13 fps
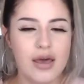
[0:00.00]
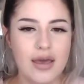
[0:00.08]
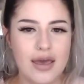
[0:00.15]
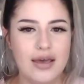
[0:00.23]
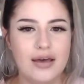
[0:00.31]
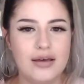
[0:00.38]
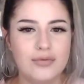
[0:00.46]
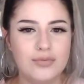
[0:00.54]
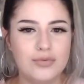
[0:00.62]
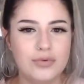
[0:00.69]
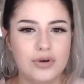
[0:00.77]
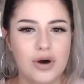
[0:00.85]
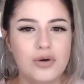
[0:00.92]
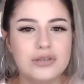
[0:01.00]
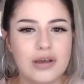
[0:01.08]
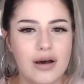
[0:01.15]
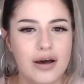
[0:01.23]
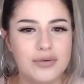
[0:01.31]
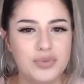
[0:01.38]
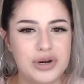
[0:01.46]
it goes
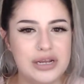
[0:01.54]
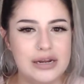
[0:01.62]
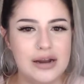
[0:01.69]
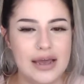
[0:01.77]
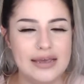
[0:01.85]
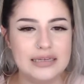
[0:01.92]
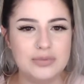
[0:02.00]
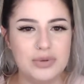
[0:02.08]
on pretty nice,